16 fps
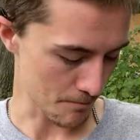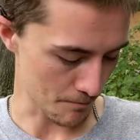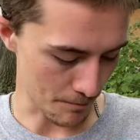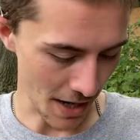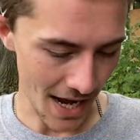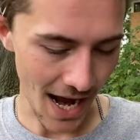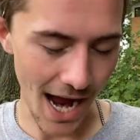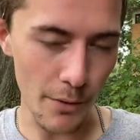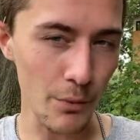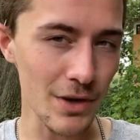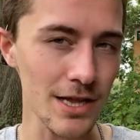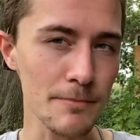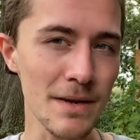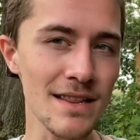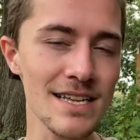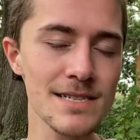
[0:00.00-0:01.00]
But I will
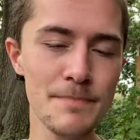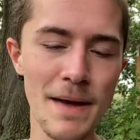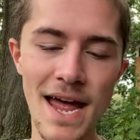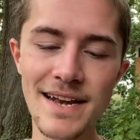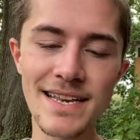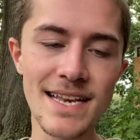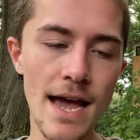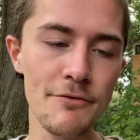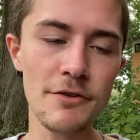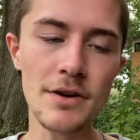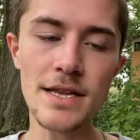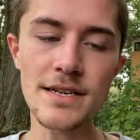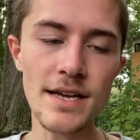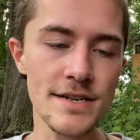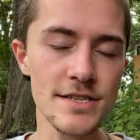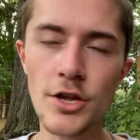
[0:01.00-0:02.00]
admit this pen
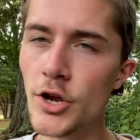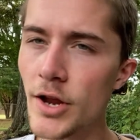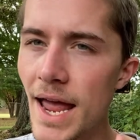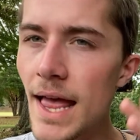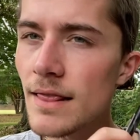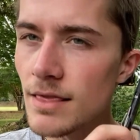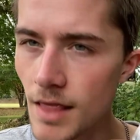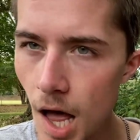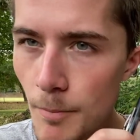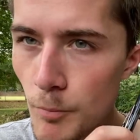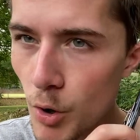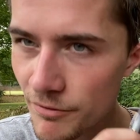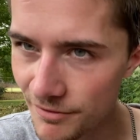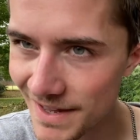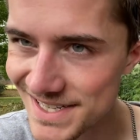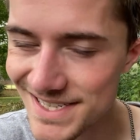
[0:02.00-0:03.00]
definitely does look a lot
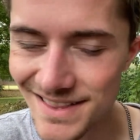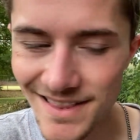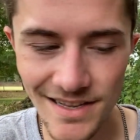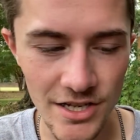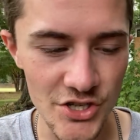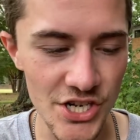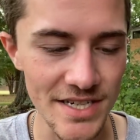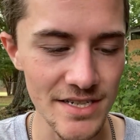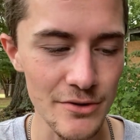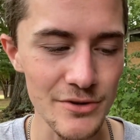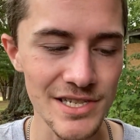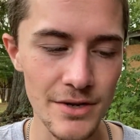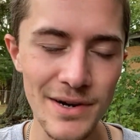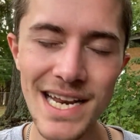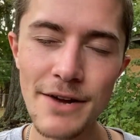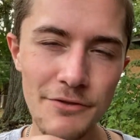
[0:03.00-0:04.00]
more fancy than the G2,
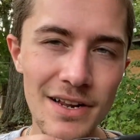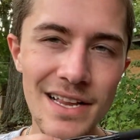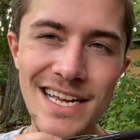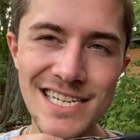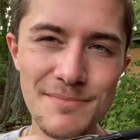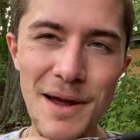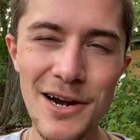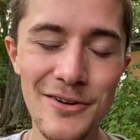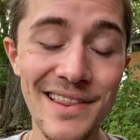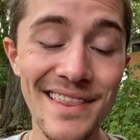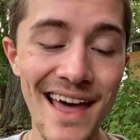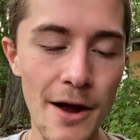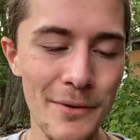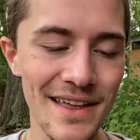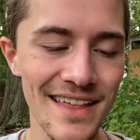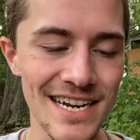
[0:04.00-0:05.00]
so it definitely is better in
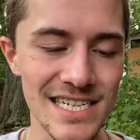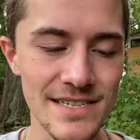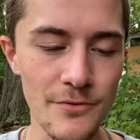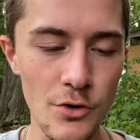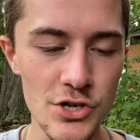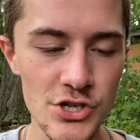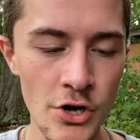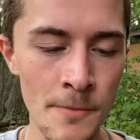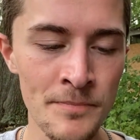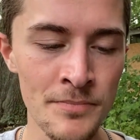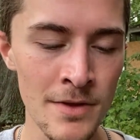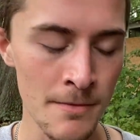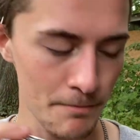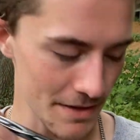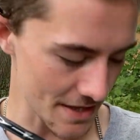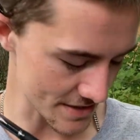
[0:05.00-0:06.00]
that way, that is for sure.
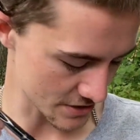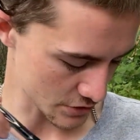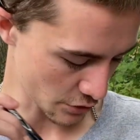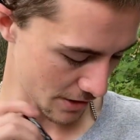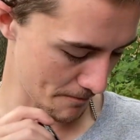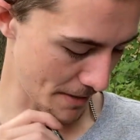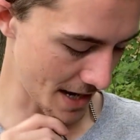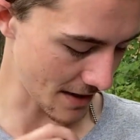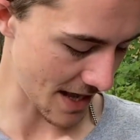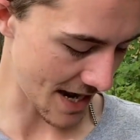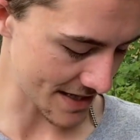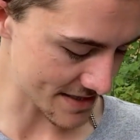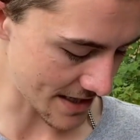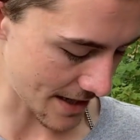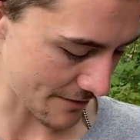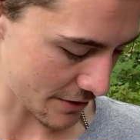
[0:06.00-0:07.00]
But this sort of metal
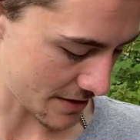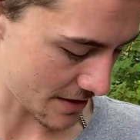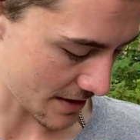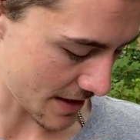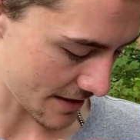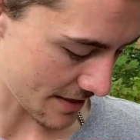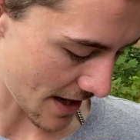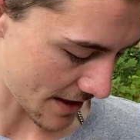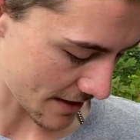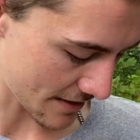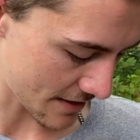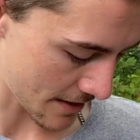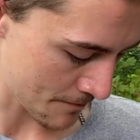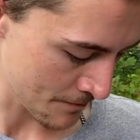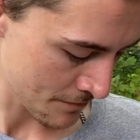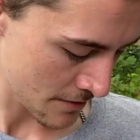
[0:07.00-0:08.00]
accent and everything like that kind of
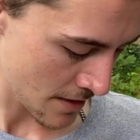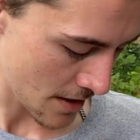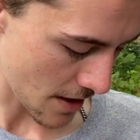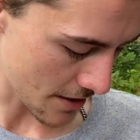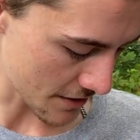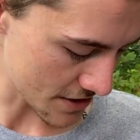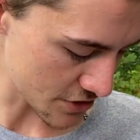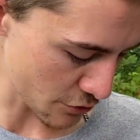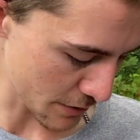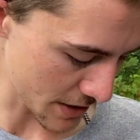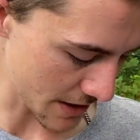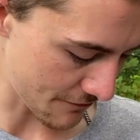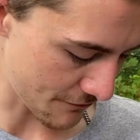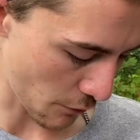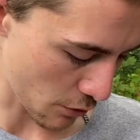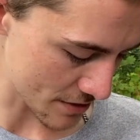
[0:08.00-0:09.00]
thing, unless you're
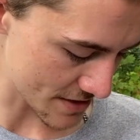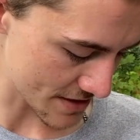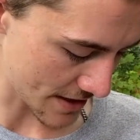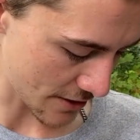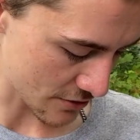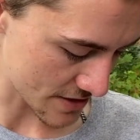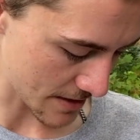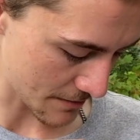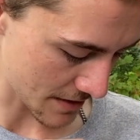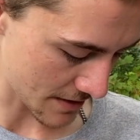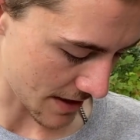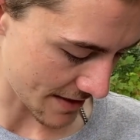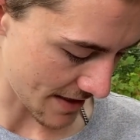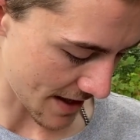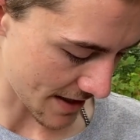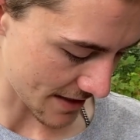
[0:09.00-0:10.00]
really forcing it or something
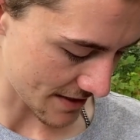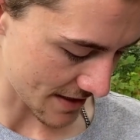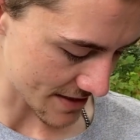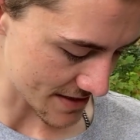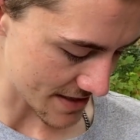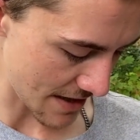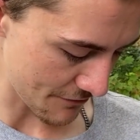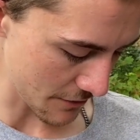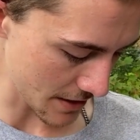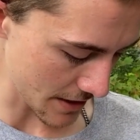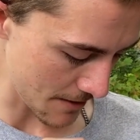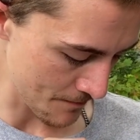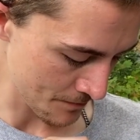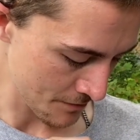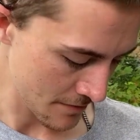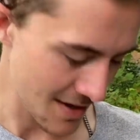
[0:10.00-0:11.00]
like that kind of thing, is
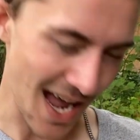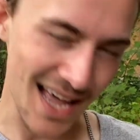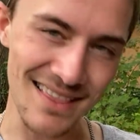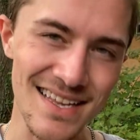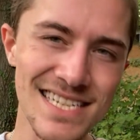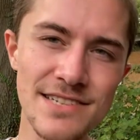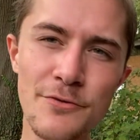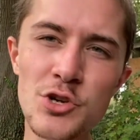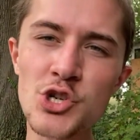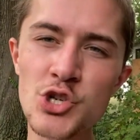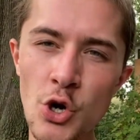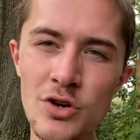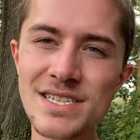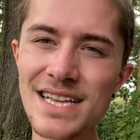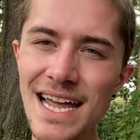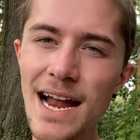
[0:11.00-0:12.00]
definitely, at least for
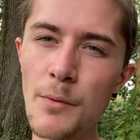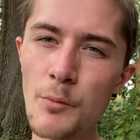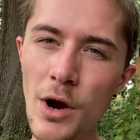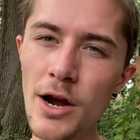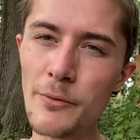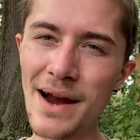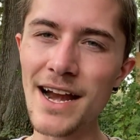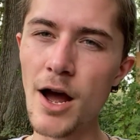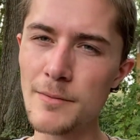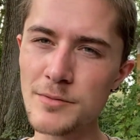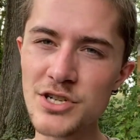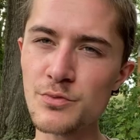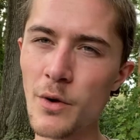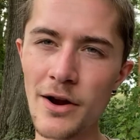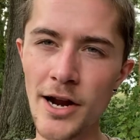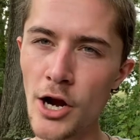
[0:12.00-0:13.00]
shirts like I'm wearing right now, I'm
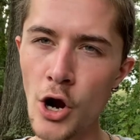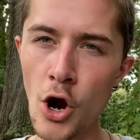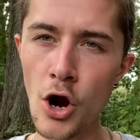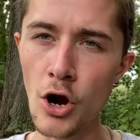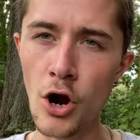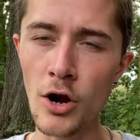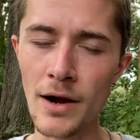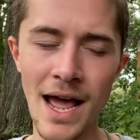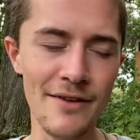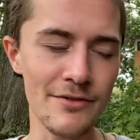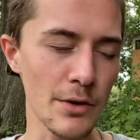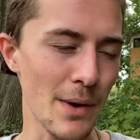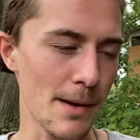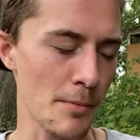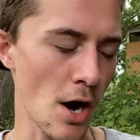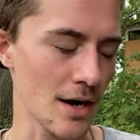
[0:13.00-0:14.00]
just wearing a Carhartt
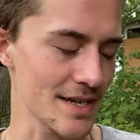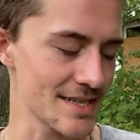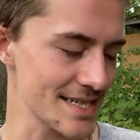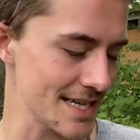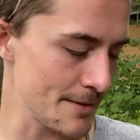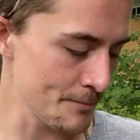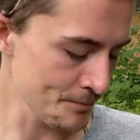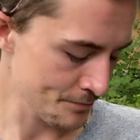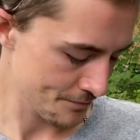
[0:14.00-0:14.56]
heavyweight pocket tee.